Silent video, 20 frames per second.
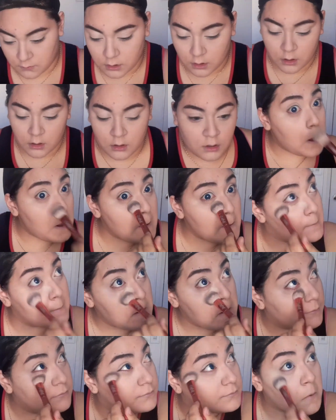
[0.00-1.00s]
I'm adding
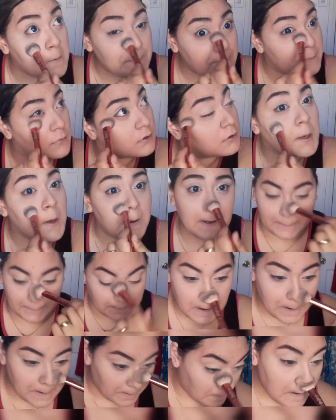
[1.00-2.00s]
the Becca foundation,
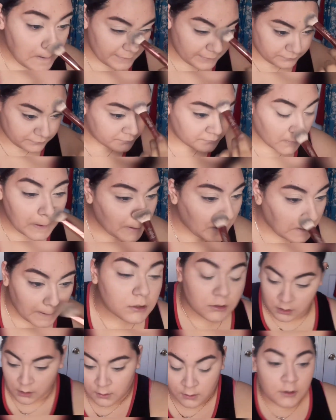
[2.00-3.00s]
but in very
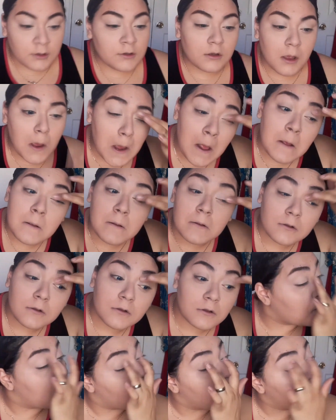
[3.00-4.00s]
little amounts. This is just
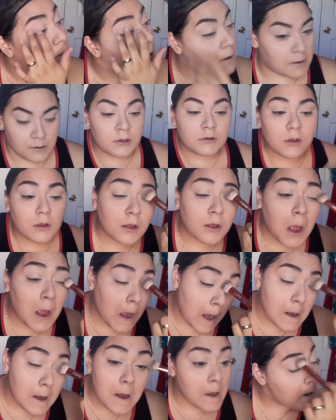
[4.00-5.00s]
to go around the areas
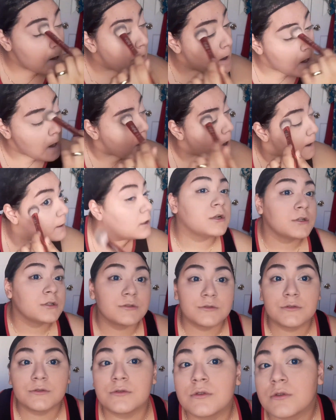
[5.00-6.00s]
where I didn't really
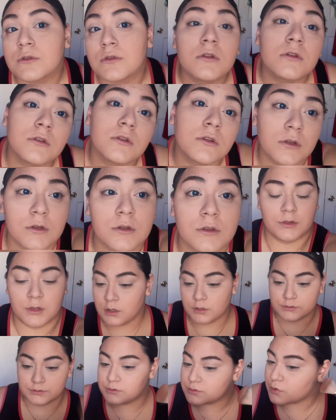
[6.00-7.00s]
put the concealer,
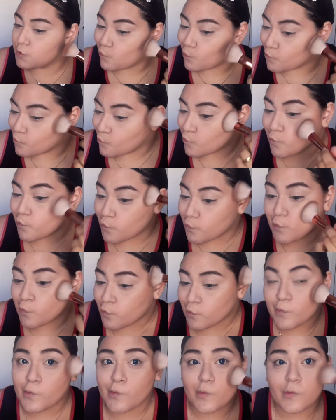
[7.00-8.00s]
and also to
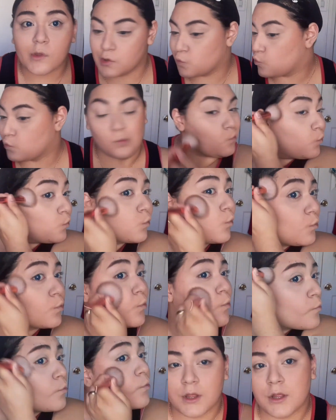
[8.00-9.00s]
darken up the concealer just a
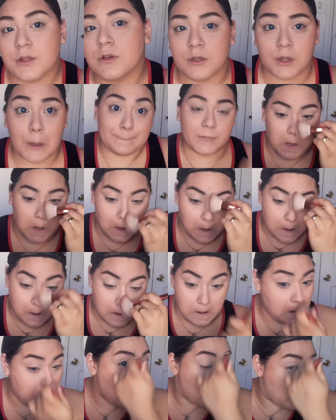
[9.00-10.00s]
tiny bit since by
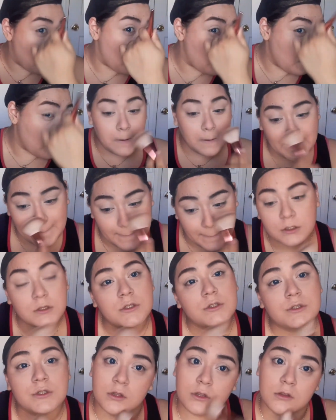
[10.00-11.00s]
itself it's pretty light.
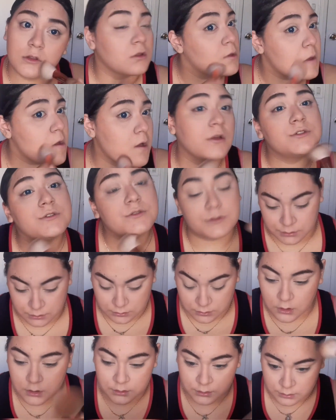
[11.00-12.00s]
And now
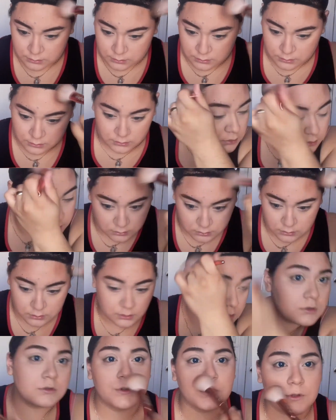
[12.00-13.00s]
I'm priming my
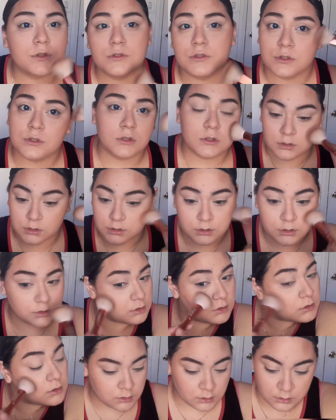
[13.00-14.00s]
eyelids and just buffing
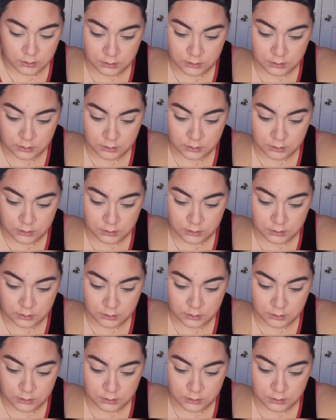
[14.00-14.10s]
that.